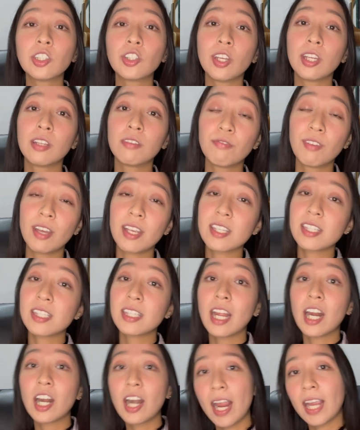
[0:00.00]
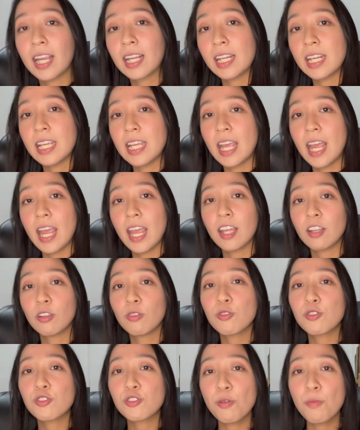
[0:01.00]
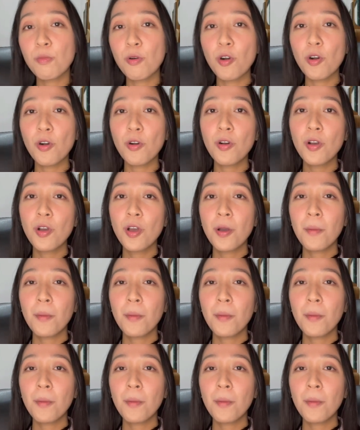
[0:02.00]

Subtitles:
to invest directly and gusto mong